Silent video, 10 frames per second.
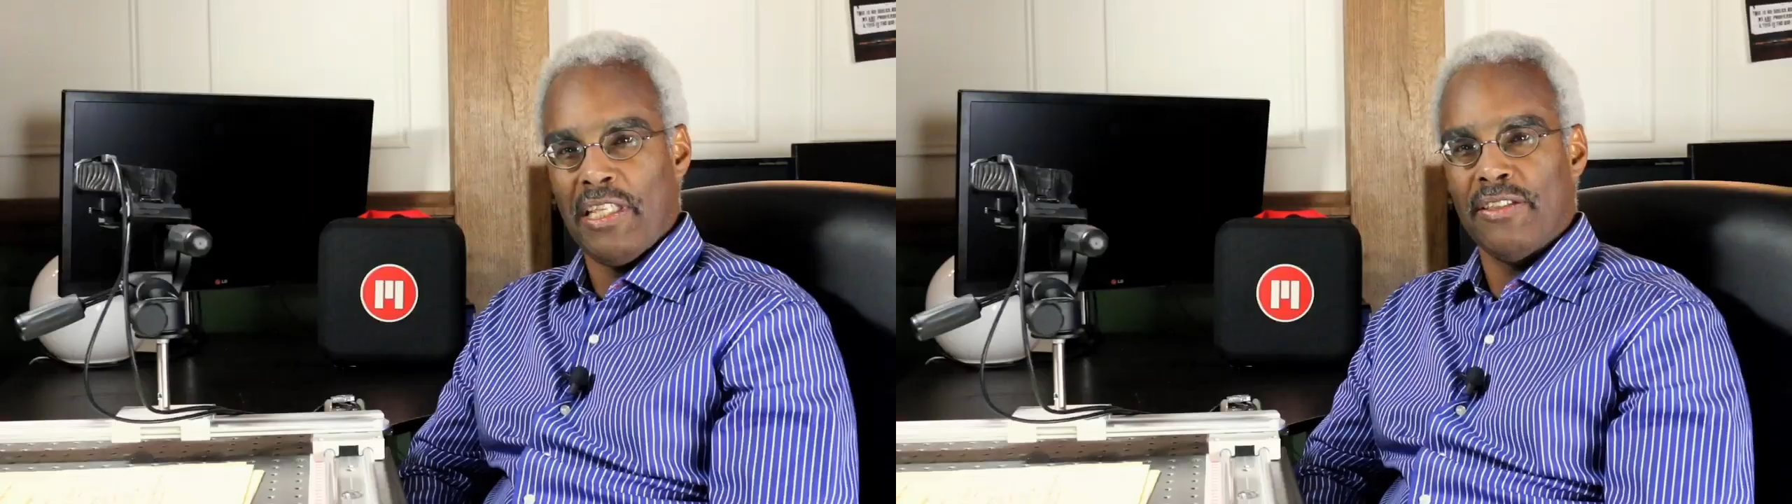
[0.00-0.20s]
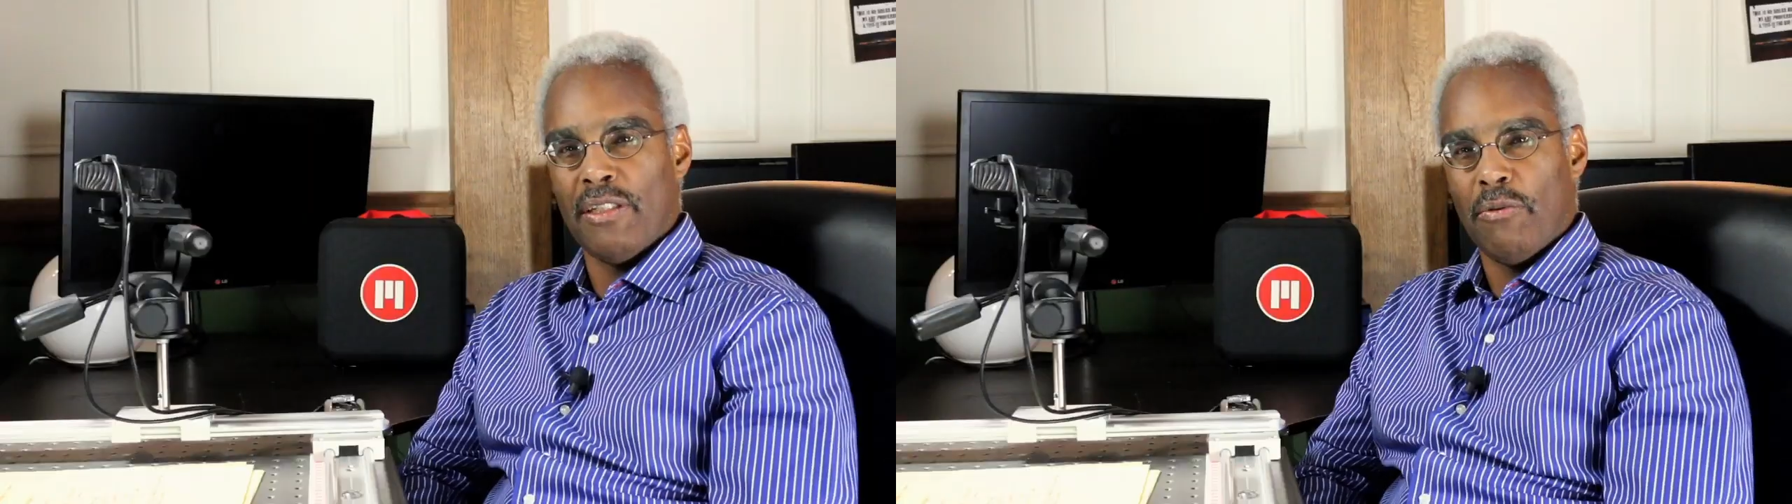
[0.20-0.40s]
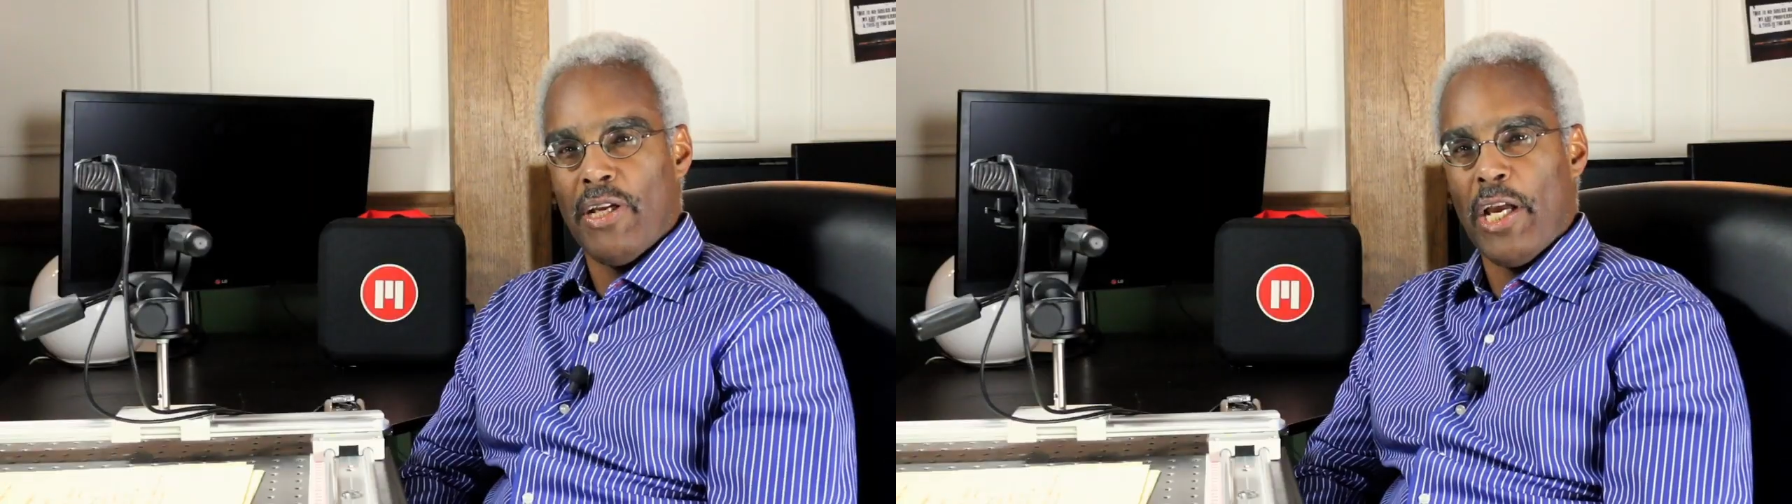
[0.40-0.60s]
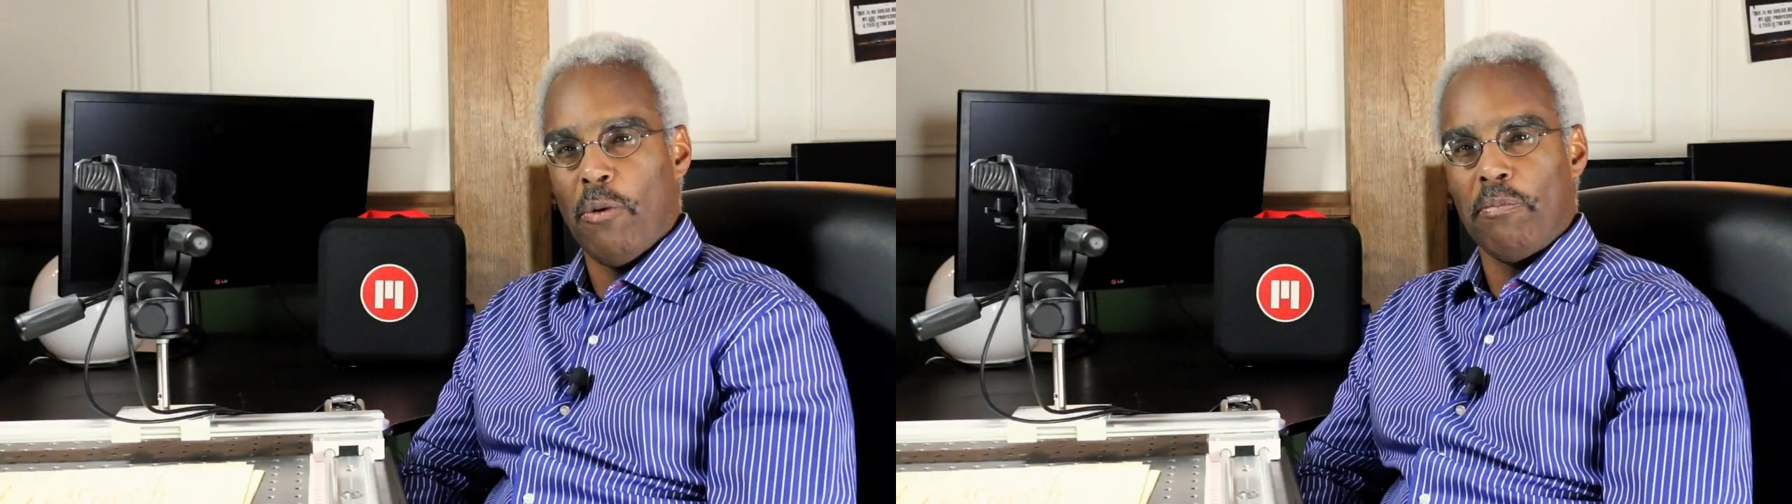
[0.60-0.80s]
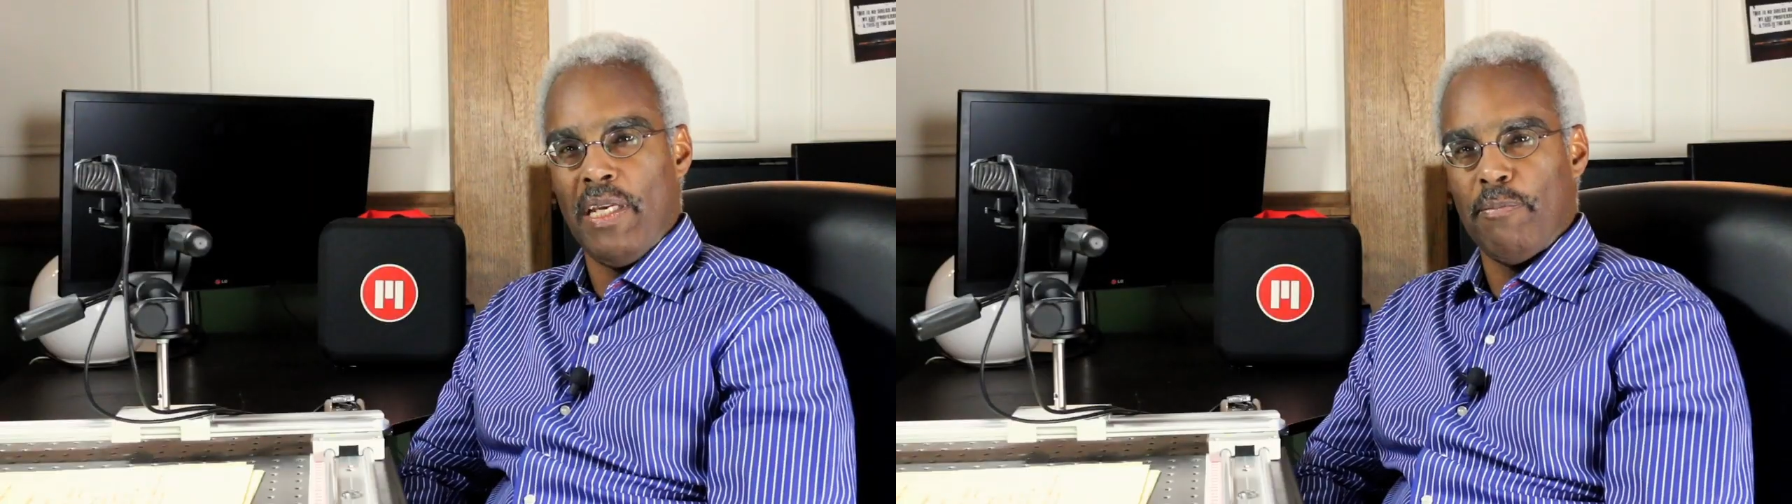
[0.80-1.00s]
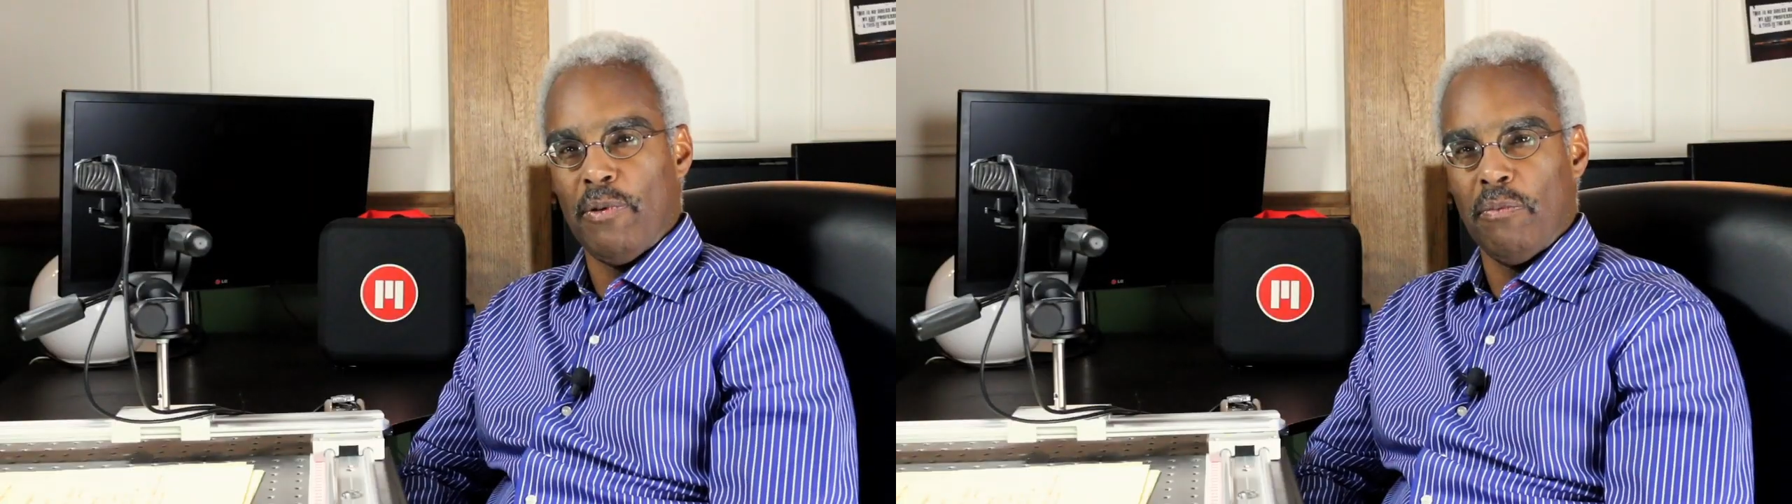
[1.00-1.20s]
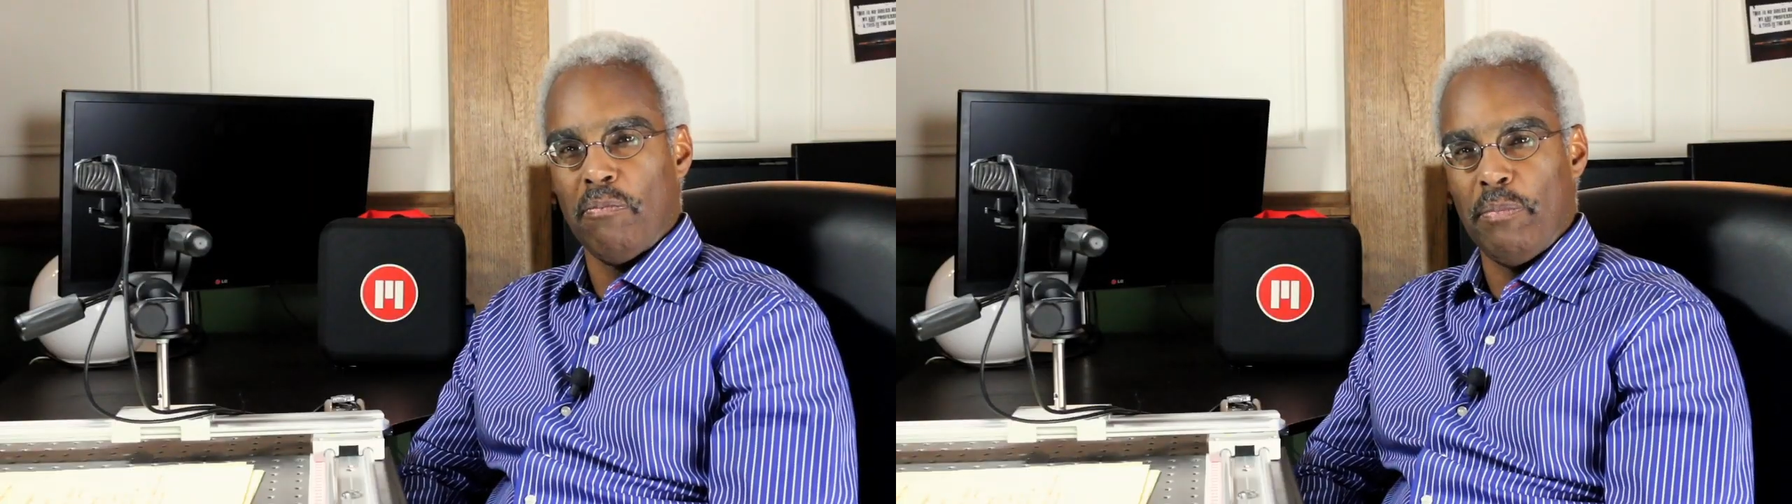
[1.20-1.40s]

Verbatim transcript: Things that will help people